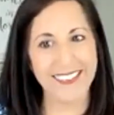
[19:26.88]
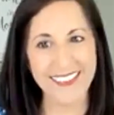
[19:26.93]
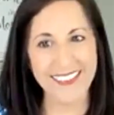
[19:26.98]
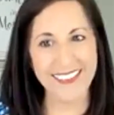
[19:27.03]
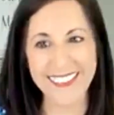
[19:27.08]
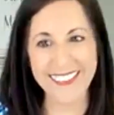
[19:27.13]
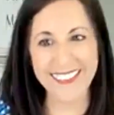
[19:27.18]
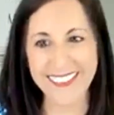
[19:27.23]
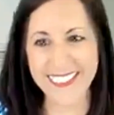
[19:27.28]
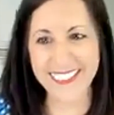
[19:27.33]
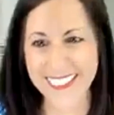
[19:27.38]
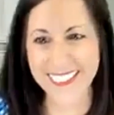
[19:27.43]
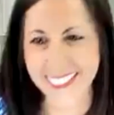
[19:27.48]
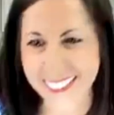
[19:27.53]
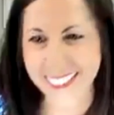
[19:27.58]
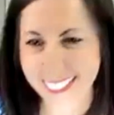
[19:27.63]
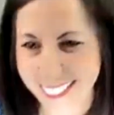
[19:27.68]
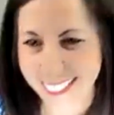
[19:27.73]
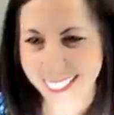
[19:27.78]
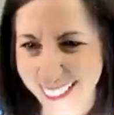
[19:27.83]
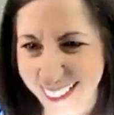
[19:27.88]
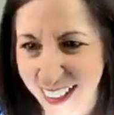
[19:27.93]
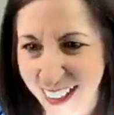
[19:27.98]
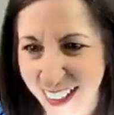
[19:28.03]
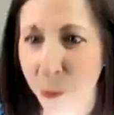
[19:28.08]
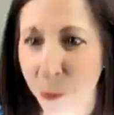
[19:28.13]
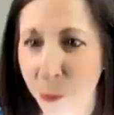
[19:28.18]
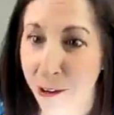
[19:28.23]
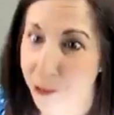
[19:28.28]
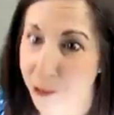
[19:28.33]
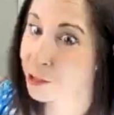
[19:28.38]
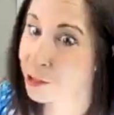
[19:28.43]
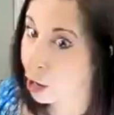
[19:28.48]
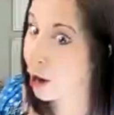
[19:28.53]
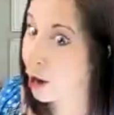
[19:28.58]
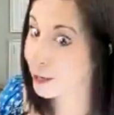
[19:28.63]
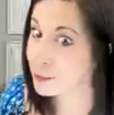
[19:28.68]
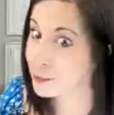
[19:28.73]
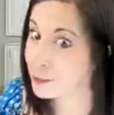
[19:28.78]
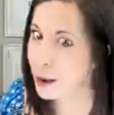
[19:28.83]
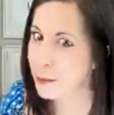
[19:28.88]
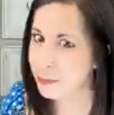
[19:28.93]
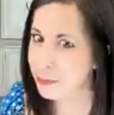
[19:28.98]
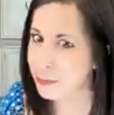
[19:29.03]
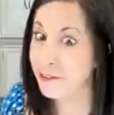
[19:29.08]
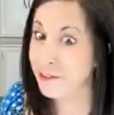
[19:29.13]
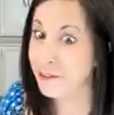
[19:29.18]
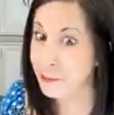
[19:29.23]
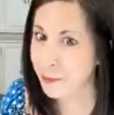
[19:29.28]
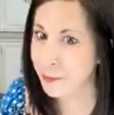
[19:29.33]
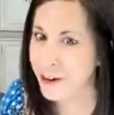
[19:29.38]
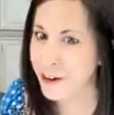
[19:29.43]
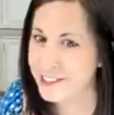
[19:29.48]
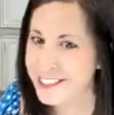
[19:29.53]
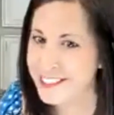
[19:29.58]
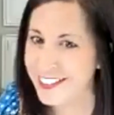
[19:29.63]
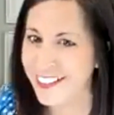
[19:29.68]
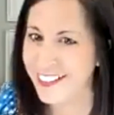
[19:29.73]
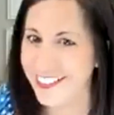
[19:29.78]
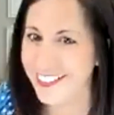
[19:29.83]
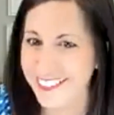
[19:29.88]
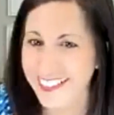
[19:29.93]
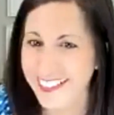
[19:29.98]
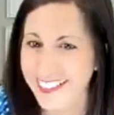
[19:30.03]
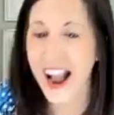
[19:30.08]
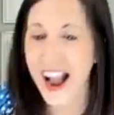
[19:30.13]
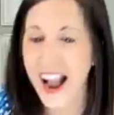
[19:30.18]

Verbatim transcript: we are talking about private parts here.